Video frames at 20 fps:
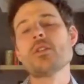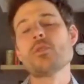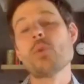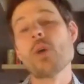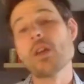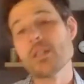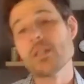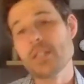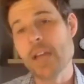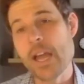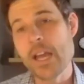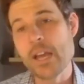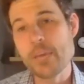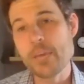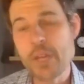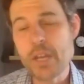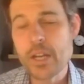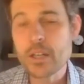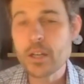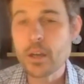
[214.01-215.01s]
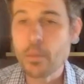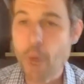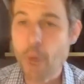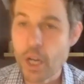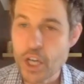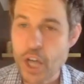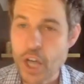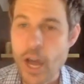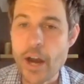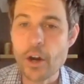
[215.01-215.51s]
as well as diabetes, are
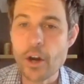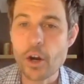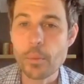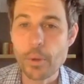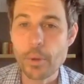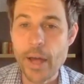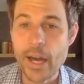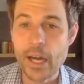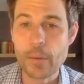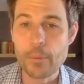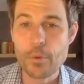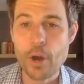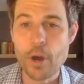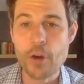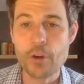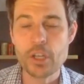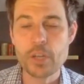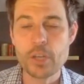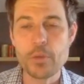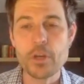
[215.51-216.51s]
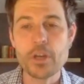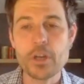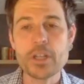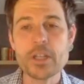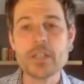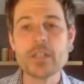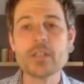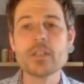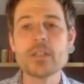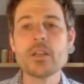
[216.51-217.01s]
much higher in Black and brown
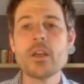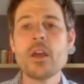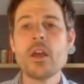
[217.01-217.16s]
communities.